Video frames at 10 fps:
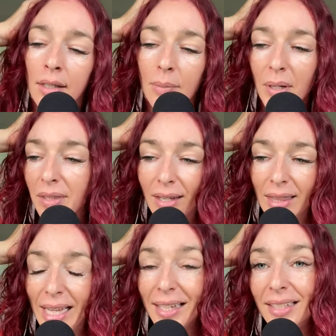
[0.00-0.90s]
about the
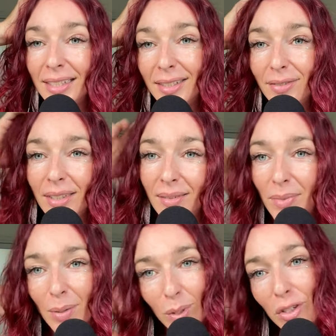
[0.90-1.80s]
collective and be
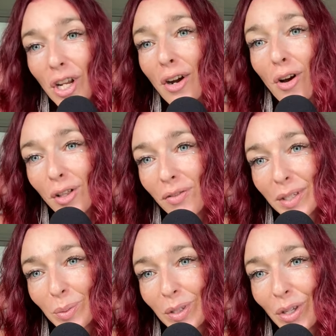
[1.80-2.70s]
able to share all of
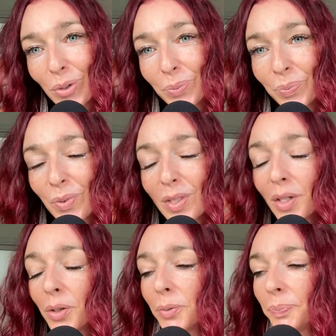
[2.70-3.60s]
this with you.
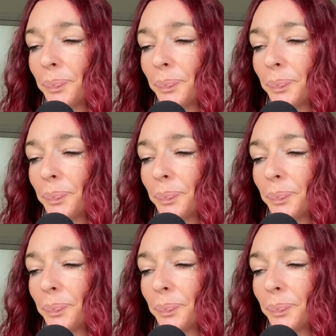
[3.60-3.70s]
So,